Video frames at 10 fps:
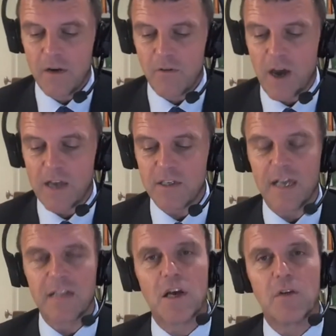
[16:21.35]
rise.
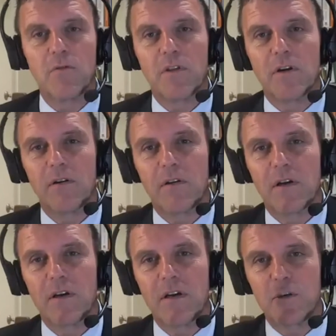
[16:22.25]
And so
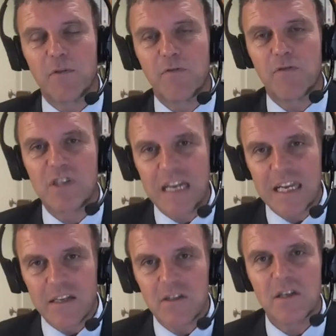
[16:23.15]
the issue of
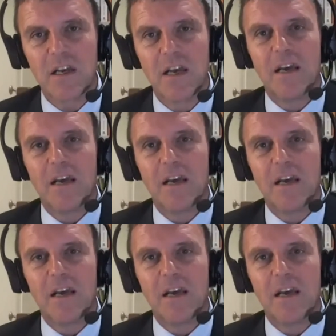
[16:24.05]
resilience,